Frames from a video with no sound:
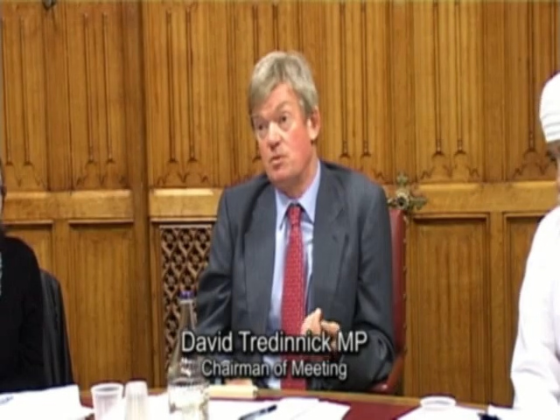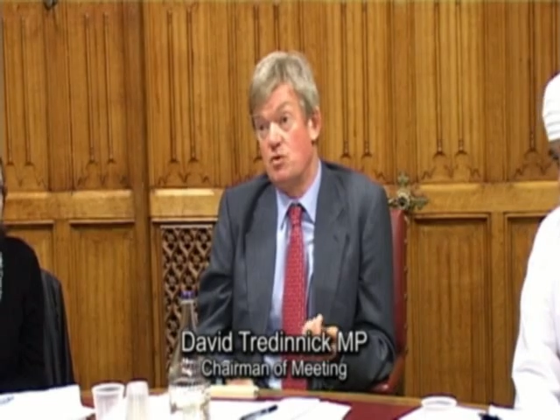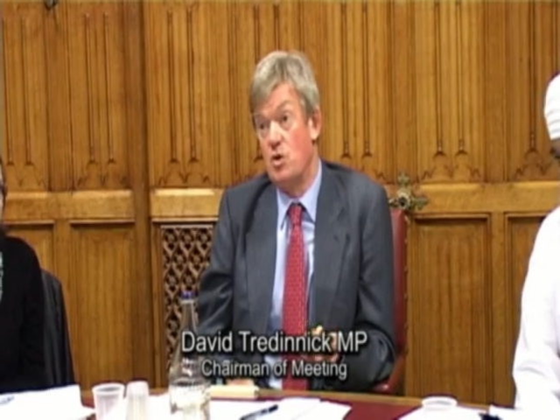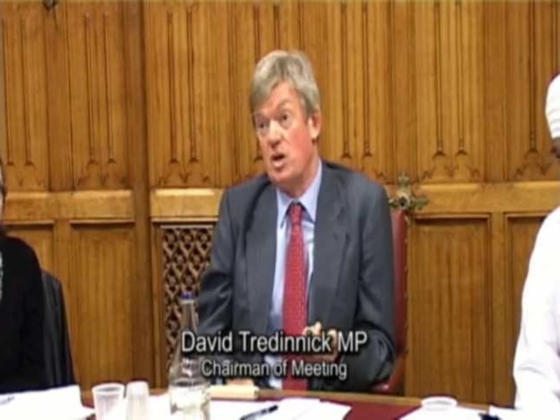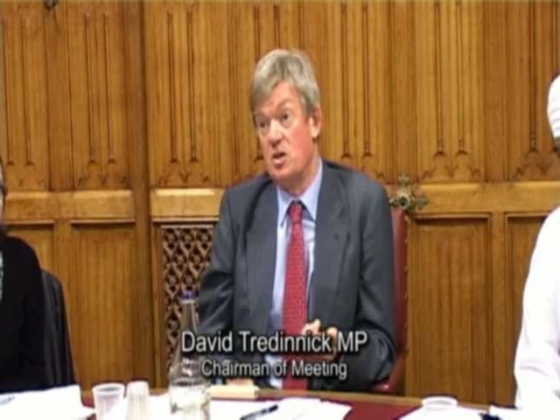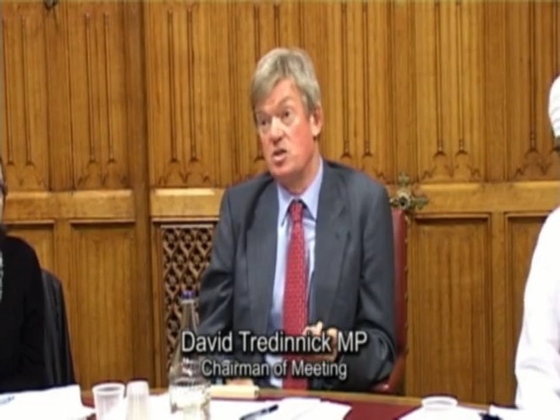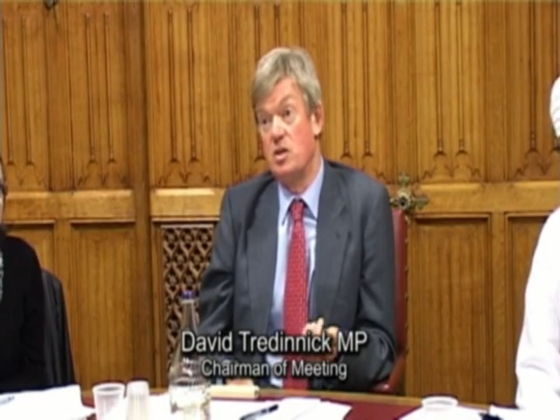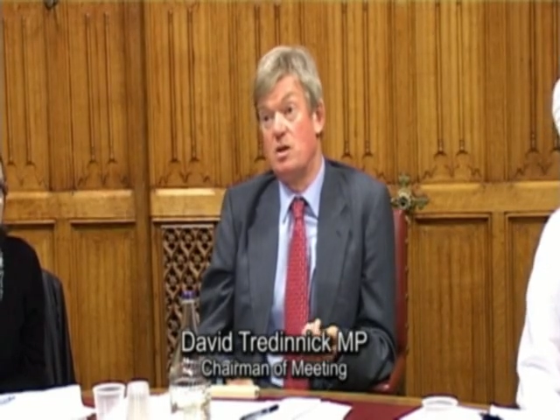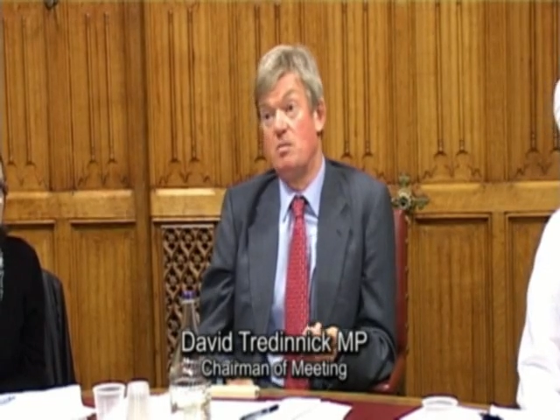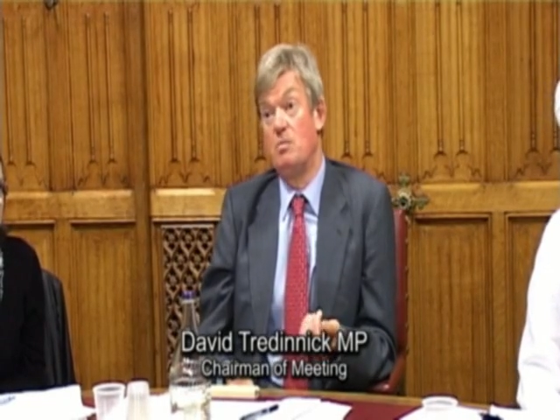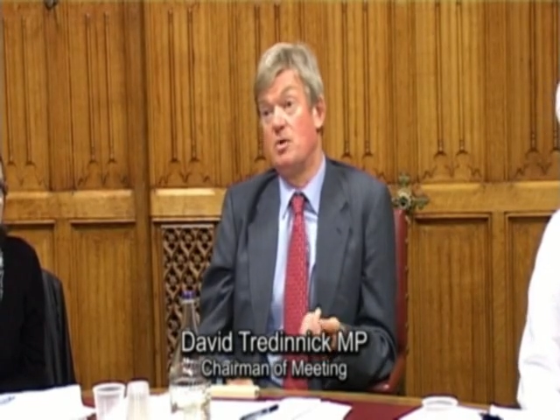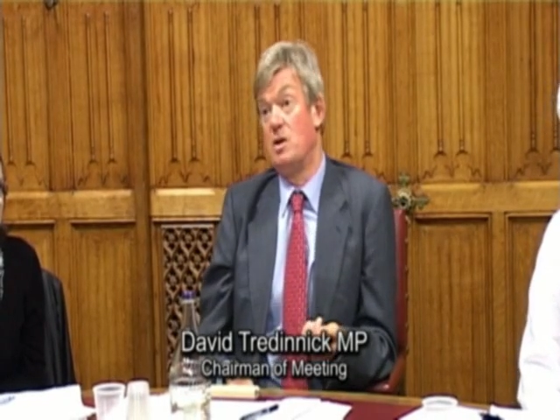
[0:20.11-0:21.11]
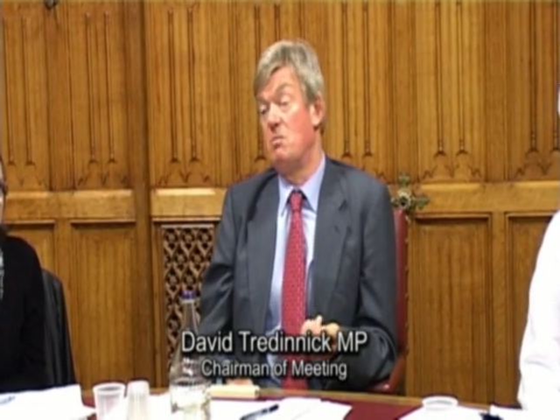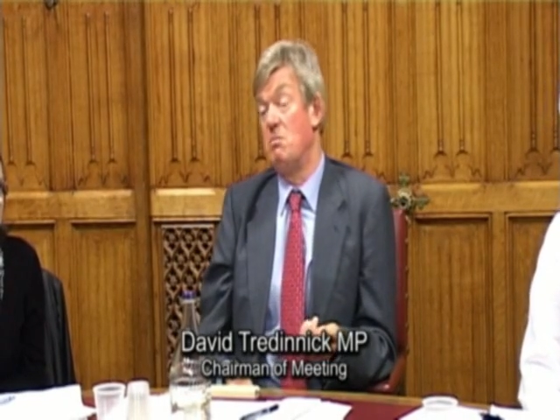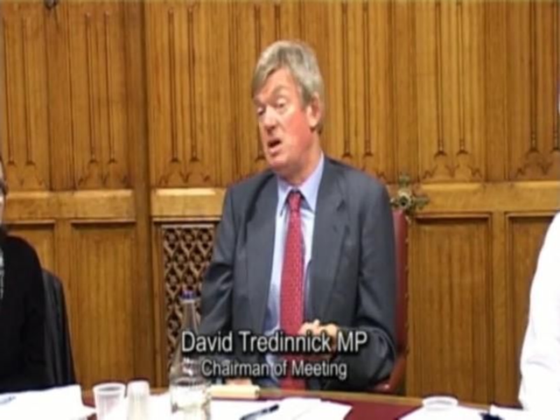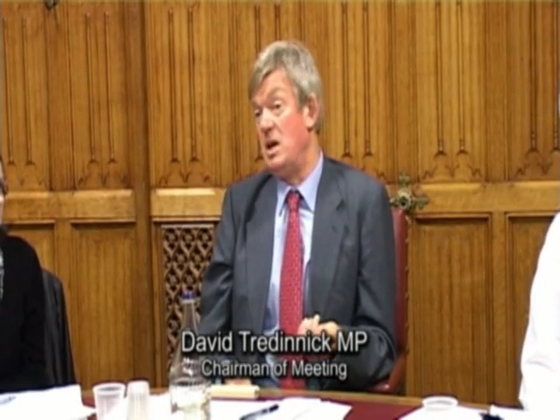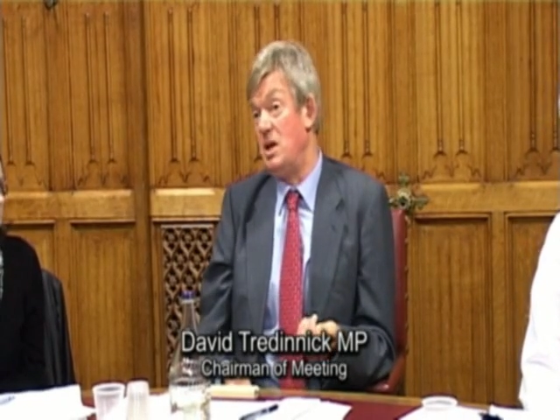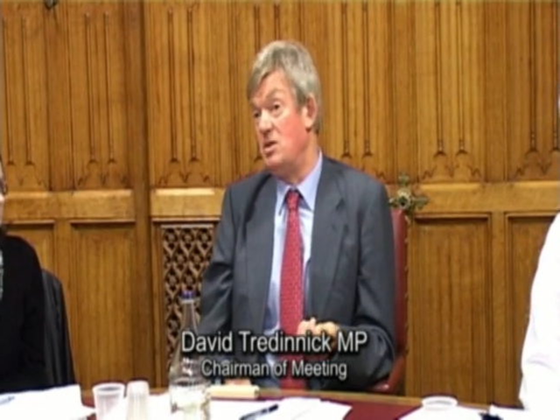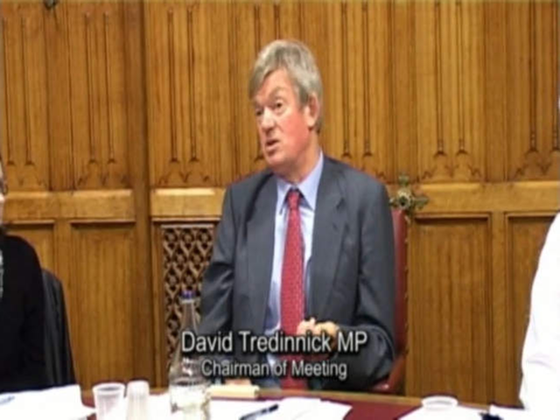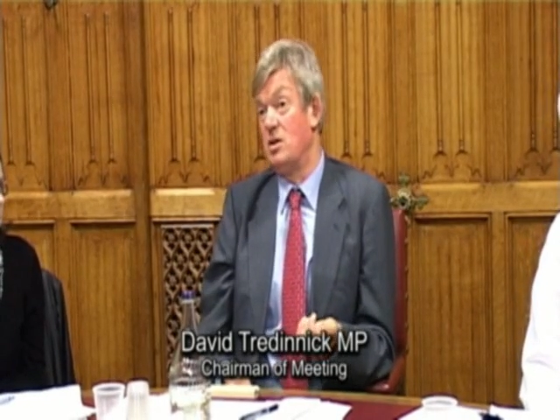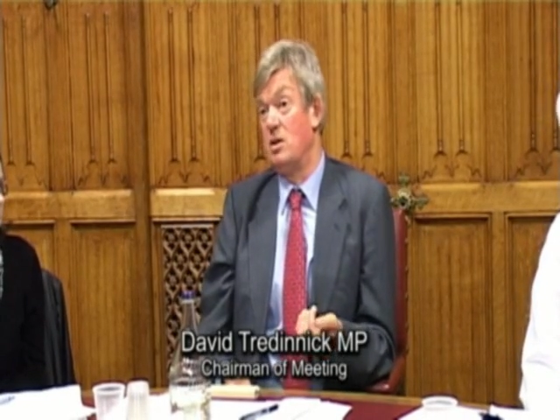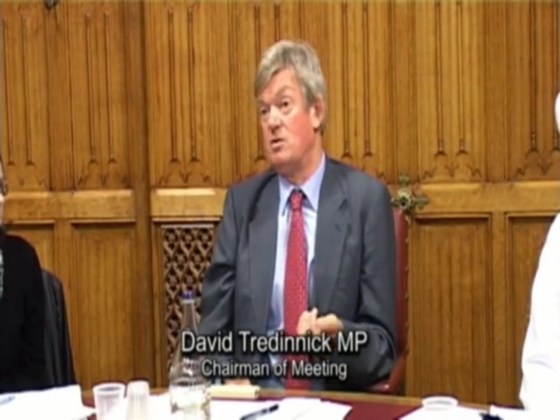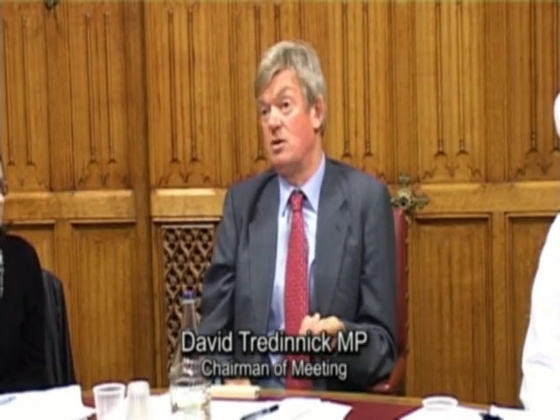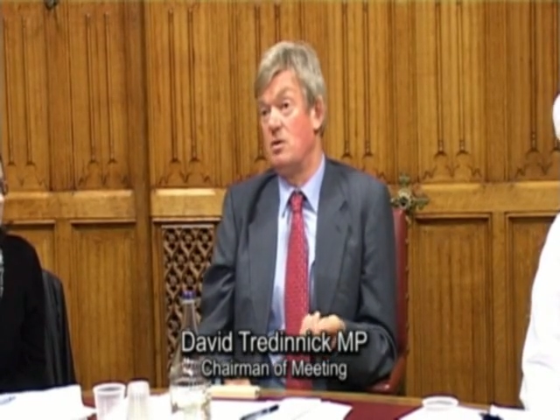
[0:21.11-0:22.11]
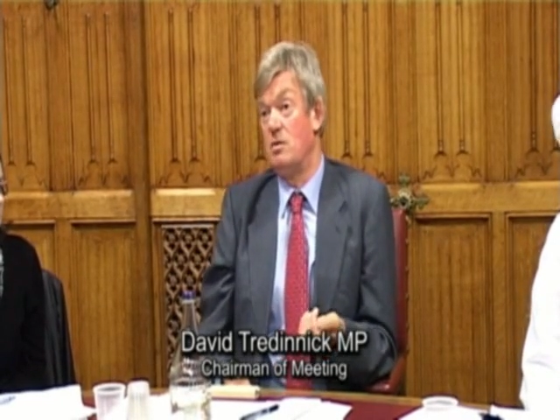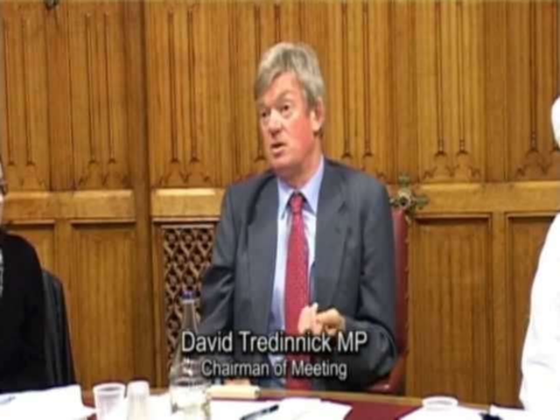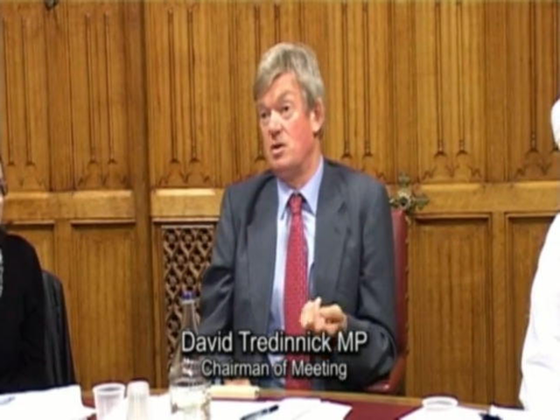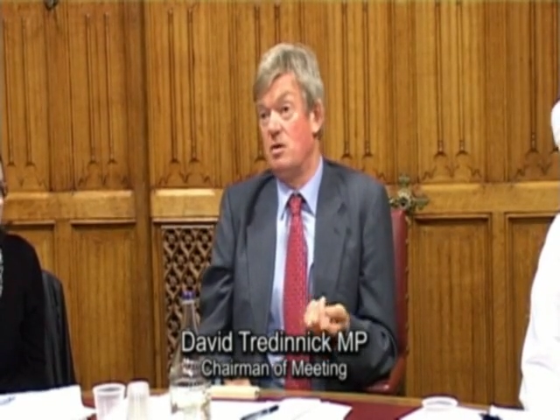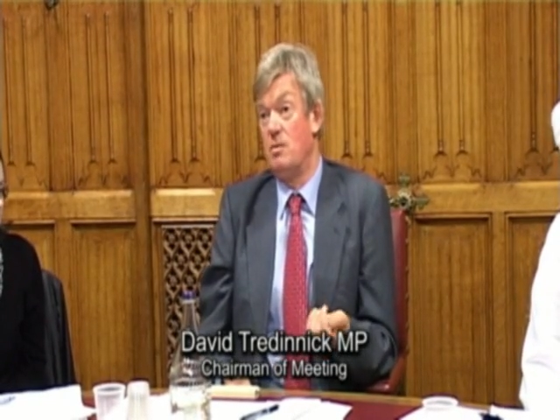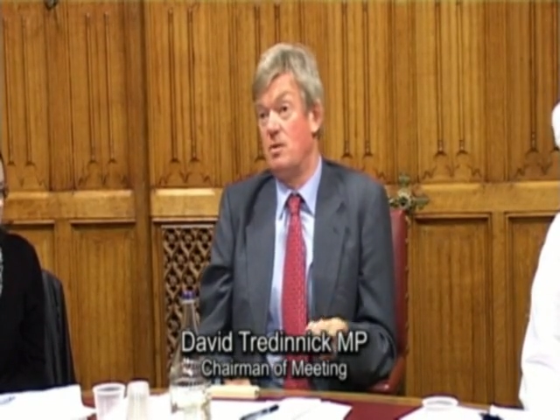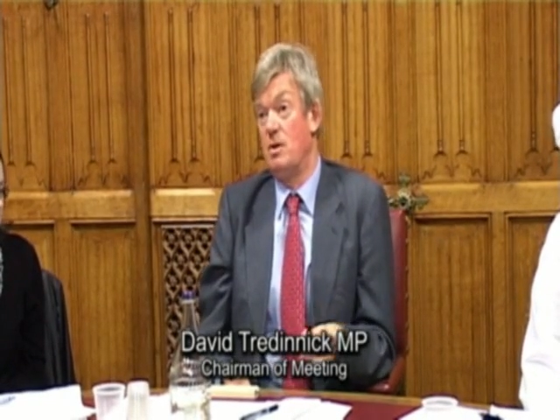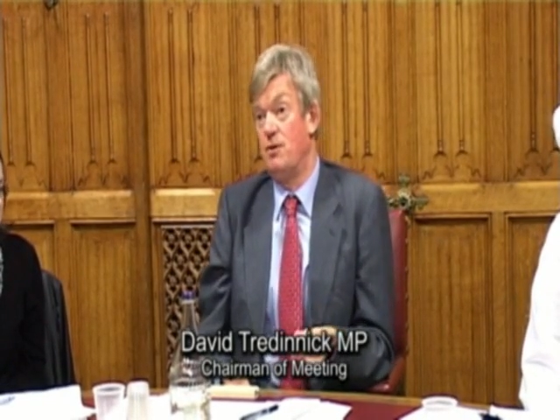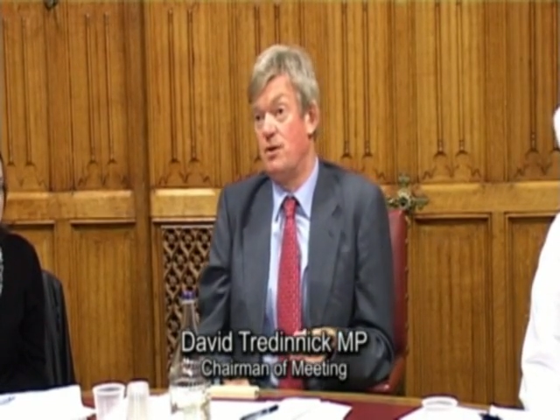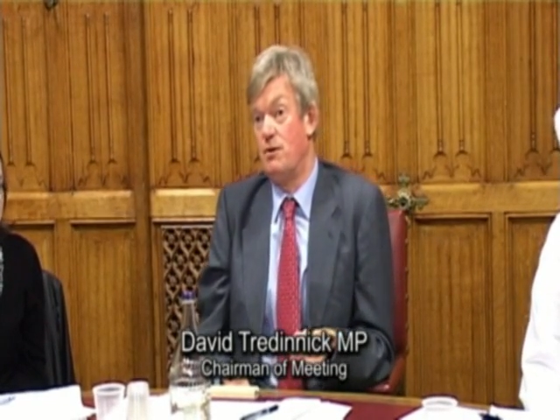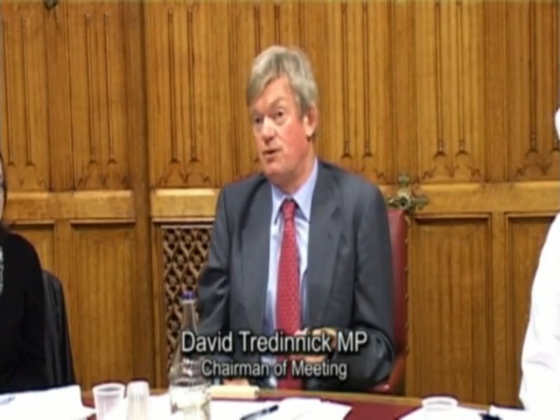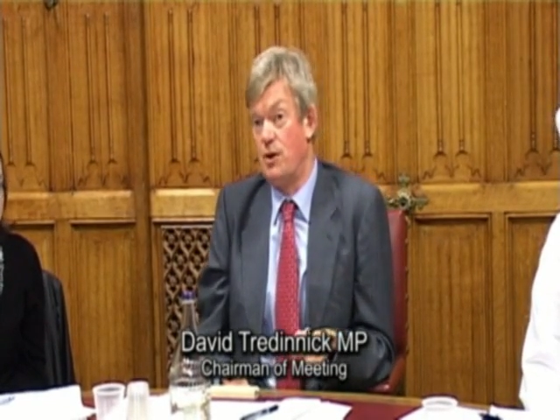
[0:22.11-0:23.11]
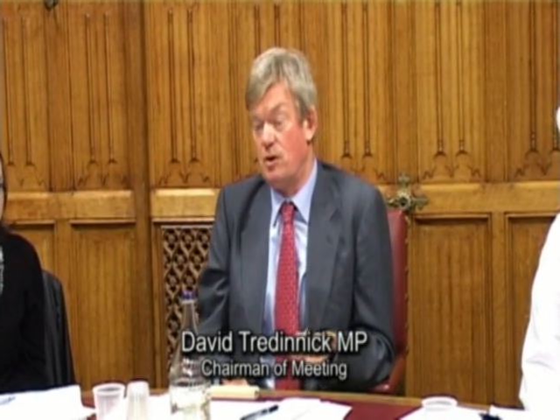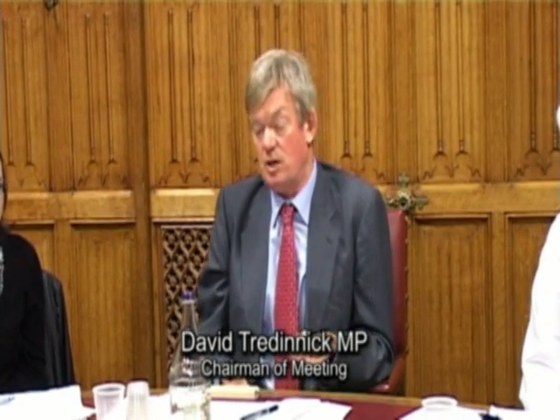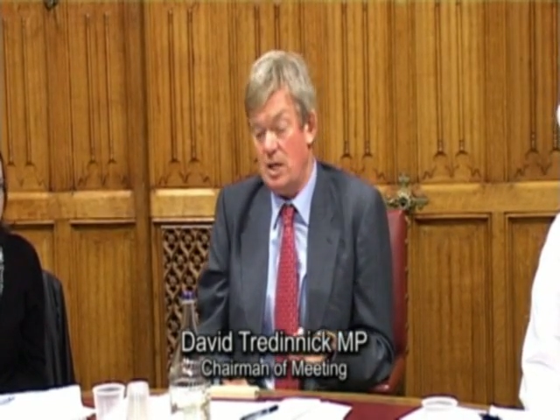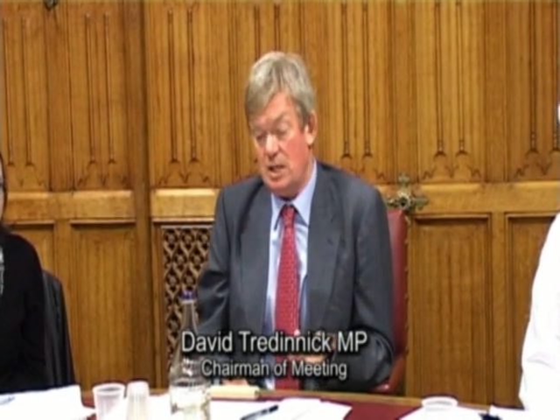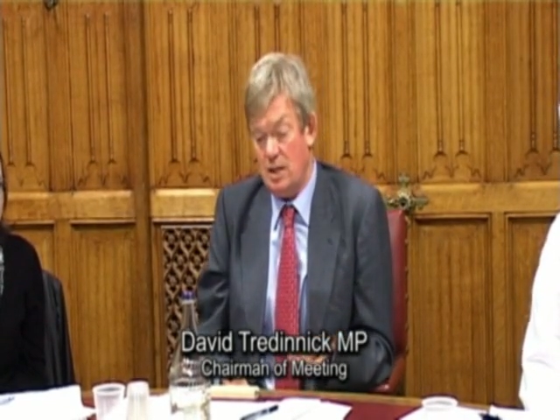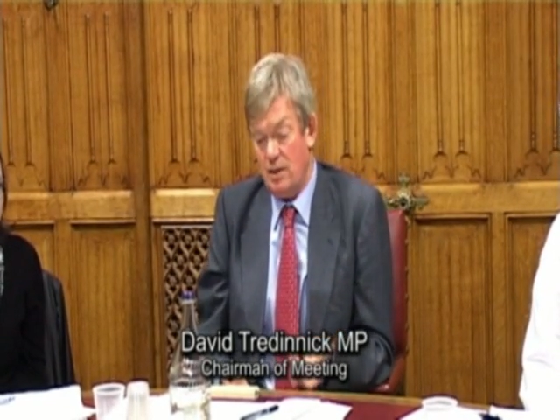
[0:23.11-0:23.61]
drugs that are made that are phony.